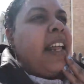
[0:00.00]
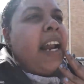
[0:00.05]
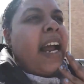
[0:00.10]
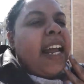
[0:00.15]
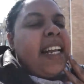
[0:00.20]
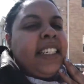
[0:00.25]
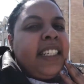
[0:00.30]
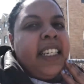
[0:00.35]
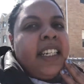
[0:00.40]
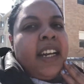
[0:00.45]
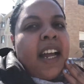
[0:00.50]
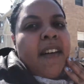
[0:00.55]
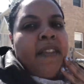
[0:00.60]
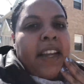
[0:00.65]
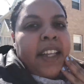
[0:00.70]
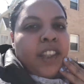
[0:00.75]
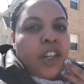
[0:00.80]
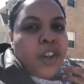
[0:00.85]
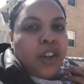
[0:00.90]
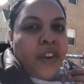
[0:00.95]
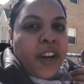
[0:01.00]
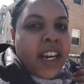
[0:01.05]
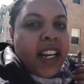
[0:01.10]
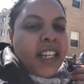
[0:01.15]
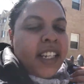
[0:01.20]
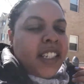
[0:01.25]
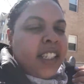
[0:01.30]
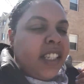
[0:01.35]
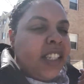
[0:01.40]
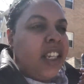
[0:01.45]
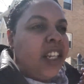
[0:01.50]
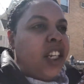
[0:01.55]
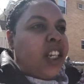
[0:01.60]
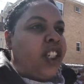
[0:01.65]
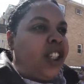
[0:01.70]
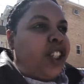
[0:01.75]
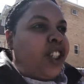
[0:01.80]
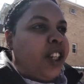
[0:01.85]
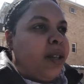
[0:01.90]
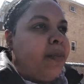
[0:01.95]
then I didn't have like the greatest
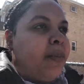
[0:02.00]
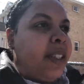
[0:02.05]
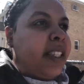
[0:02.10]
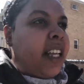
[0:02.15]
gym